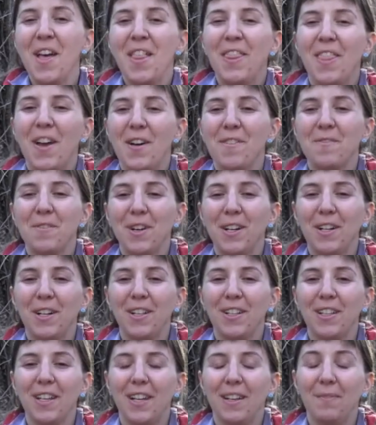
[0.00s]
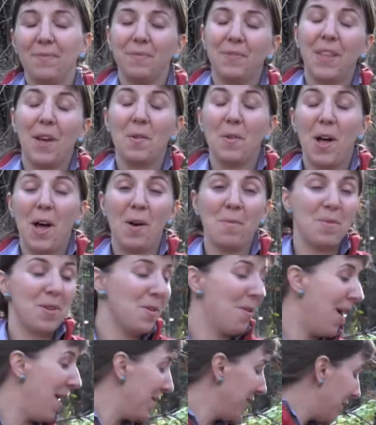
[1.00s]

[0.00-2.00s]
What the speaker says: that will help you out.